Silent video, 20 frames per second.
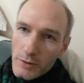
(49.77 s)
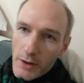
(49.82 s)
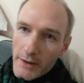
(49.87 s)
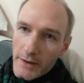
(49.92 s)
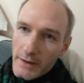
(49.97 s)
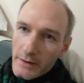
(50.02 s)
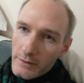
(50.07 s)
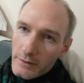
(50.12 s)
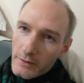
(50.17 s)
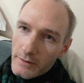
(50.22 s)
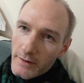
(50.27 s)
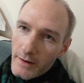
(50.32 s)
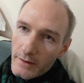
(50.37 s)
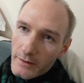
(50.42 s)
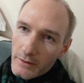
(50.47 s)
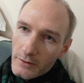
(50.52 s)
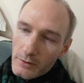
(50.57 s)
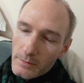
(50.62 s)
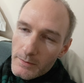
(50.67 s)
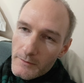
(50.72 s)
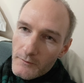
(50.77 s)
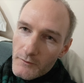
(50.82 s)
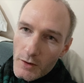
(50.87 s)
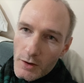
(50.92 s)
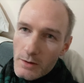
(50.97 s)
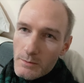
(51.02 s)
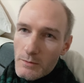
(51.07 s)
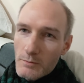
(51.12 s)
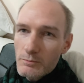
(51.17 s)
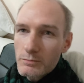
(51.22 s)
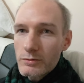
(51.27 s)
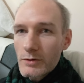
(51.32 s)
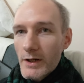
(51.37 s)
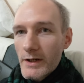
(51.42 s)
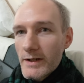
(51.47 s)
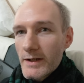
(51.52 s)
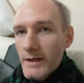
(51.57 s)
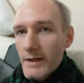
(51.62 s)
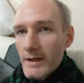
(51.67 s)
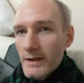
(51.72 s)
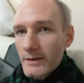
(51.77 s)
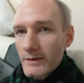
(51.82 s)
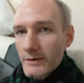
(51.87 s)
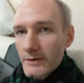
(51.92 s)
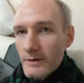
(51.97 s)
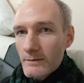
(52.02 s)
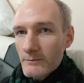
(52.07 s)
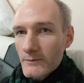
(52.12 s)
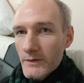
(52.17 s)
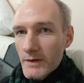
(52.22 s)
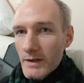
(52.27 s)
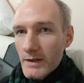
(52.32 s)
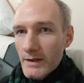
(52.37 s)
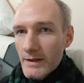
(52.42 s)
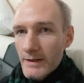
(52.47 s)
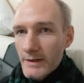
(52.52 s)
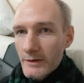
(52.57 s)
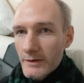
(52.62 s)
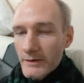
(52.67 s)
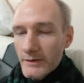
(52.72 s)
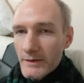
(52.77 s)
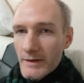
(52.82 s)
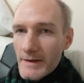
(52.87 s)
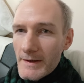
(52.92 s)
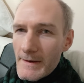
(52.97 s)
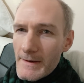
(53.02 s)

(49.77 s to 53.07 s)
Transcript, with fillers: breaking your desktop environment, breaking something in Linux.